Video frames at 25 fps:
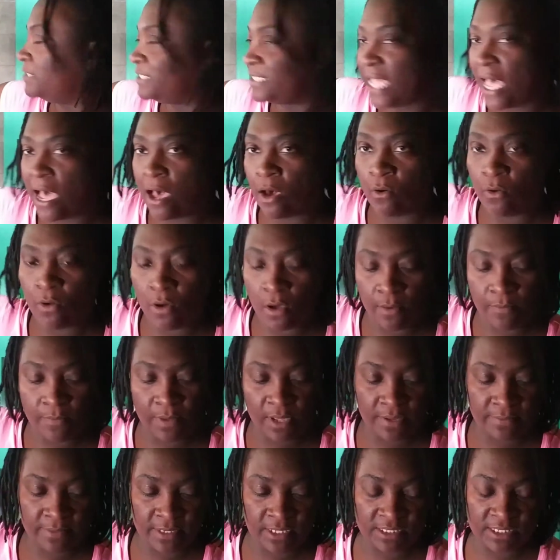was out
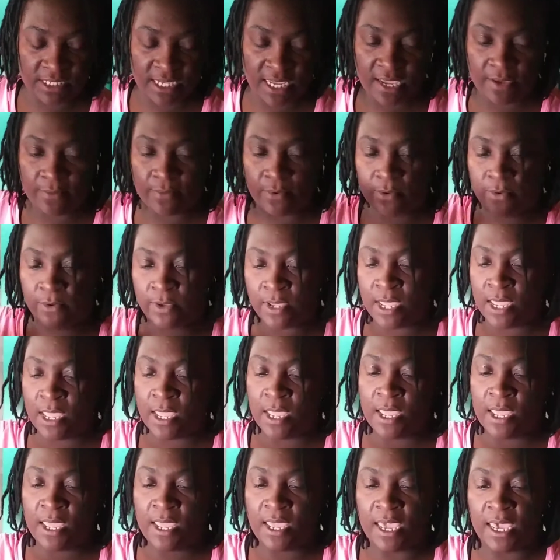above the table.
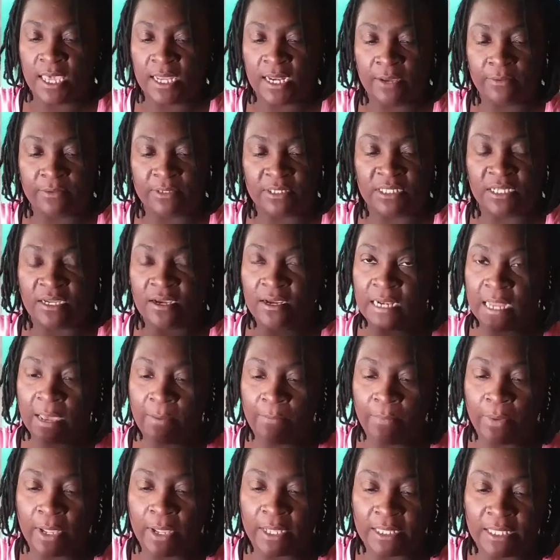And I was there and I
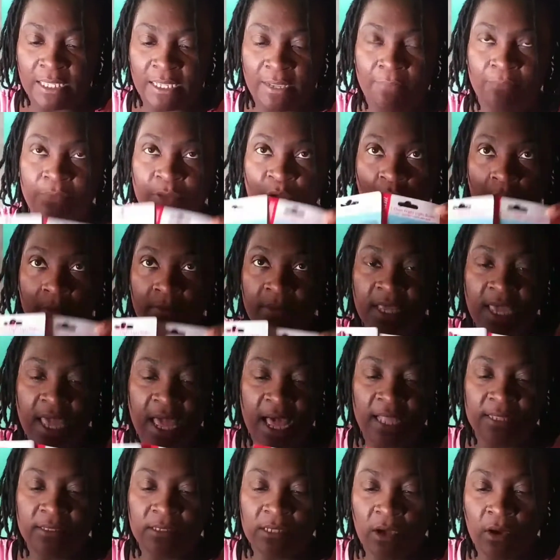bought them. Normally,
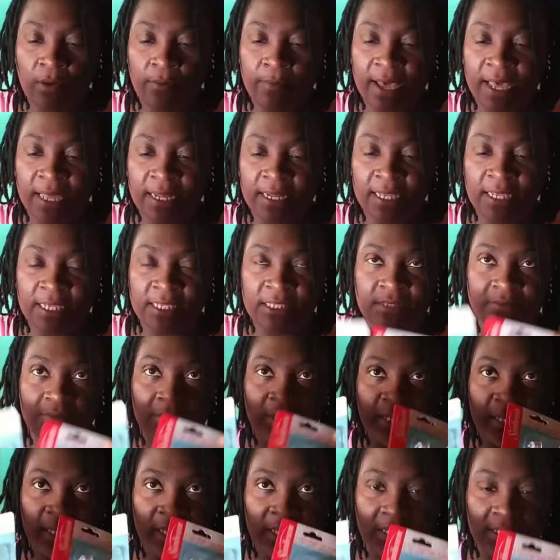I don't buy these
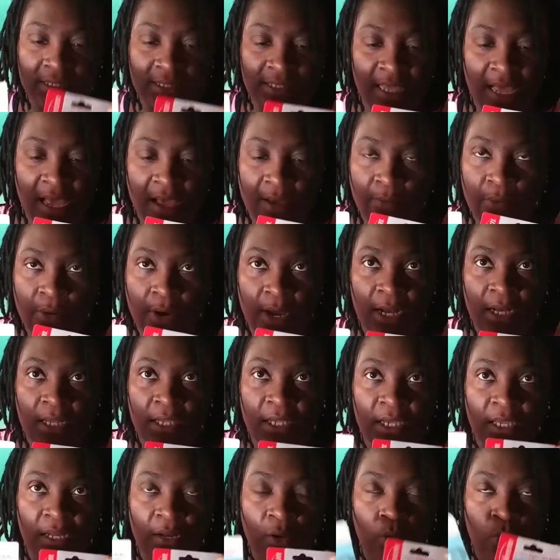because I probably
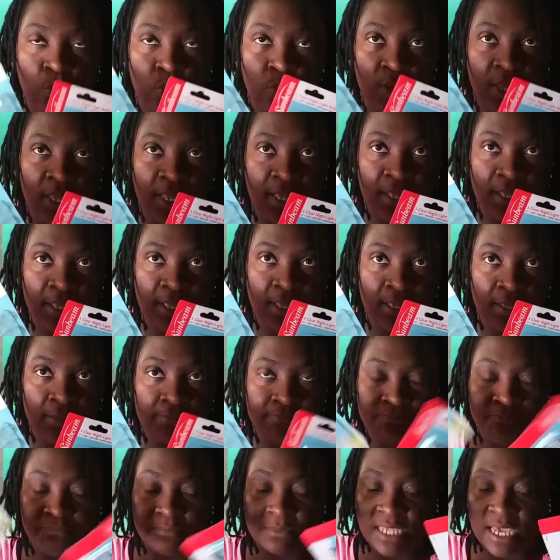get a week
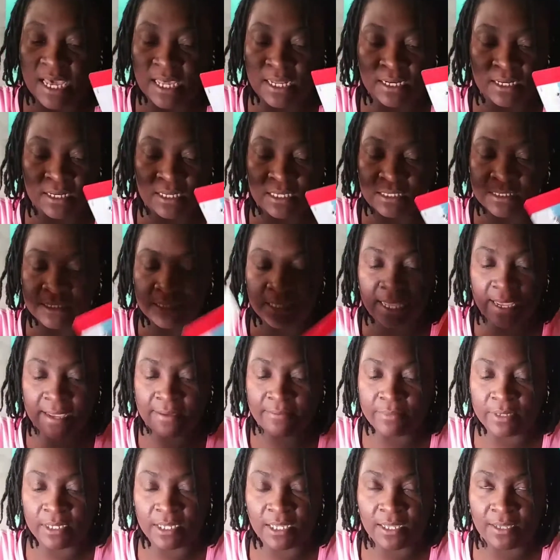out of these
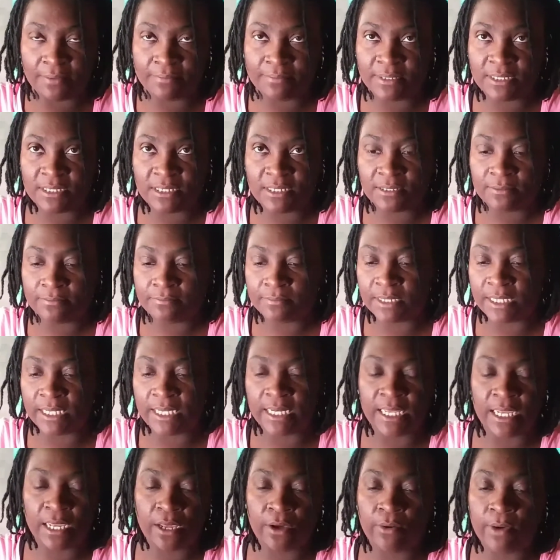light bulbs.
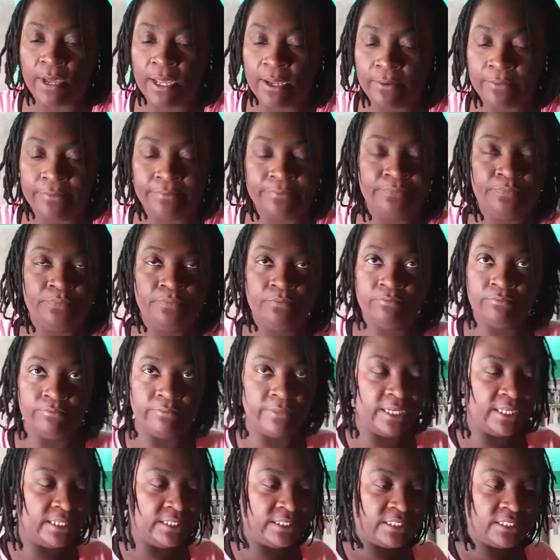And they go out.
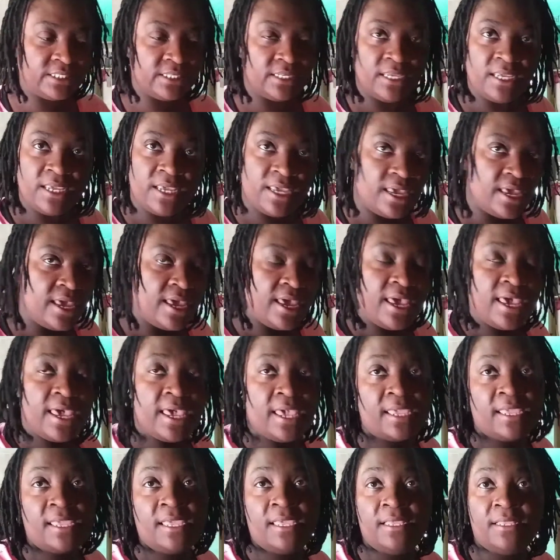But,
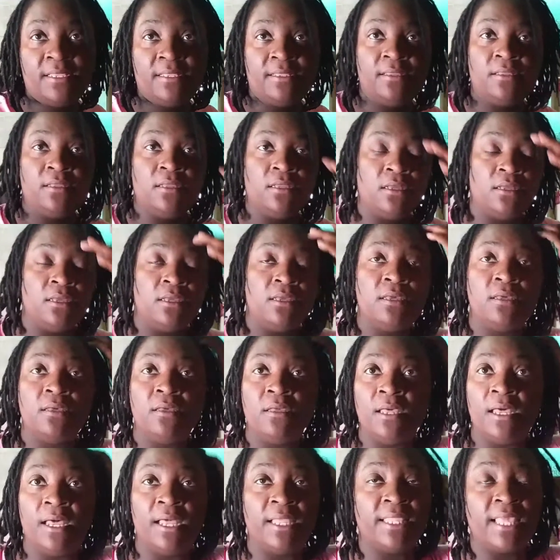hey,
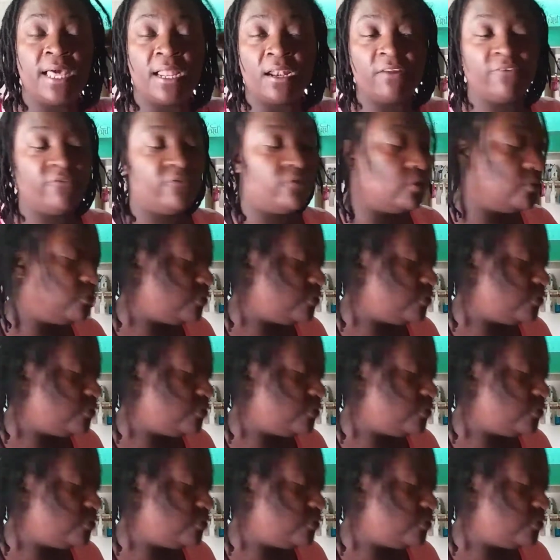$1